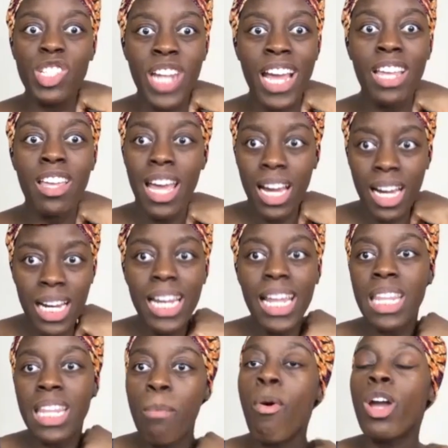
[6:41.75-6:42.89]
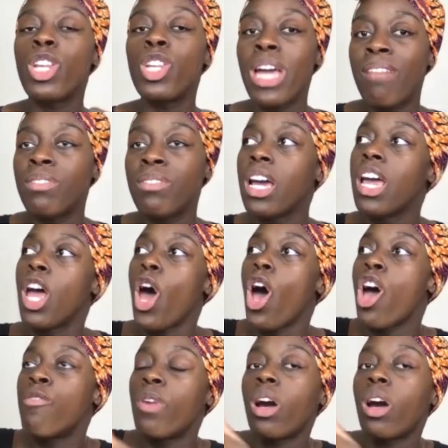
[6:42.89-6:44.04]
Like, clearly at that point you had
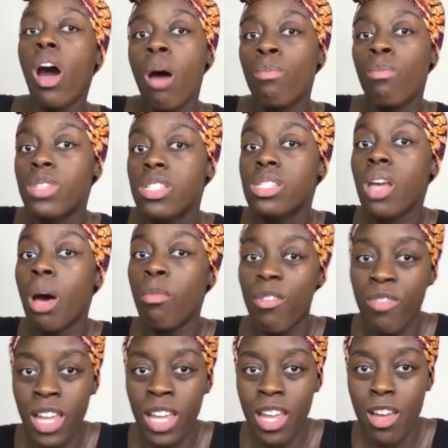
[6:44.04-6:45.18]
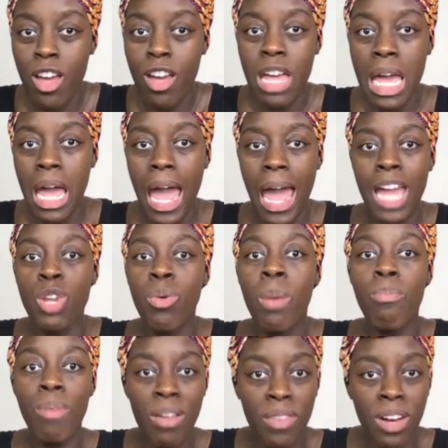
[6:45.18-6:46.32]
overcome some of it, and you were
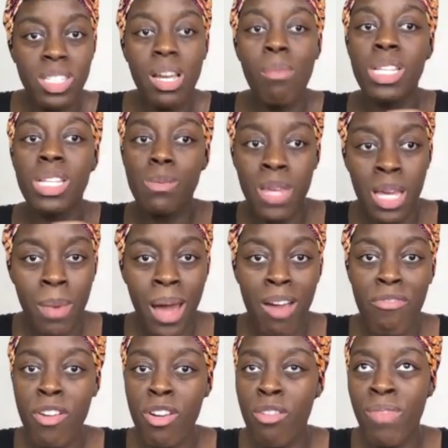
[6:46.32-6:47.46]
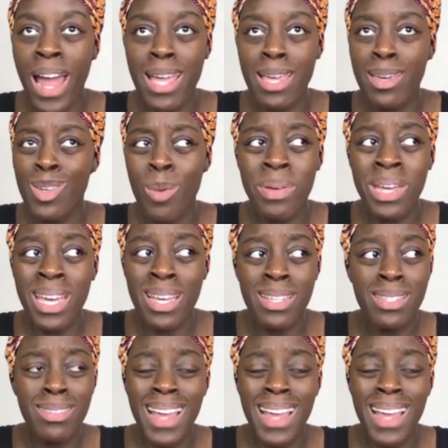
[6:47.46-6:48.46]
brave enough to come and speak in front of like your peers.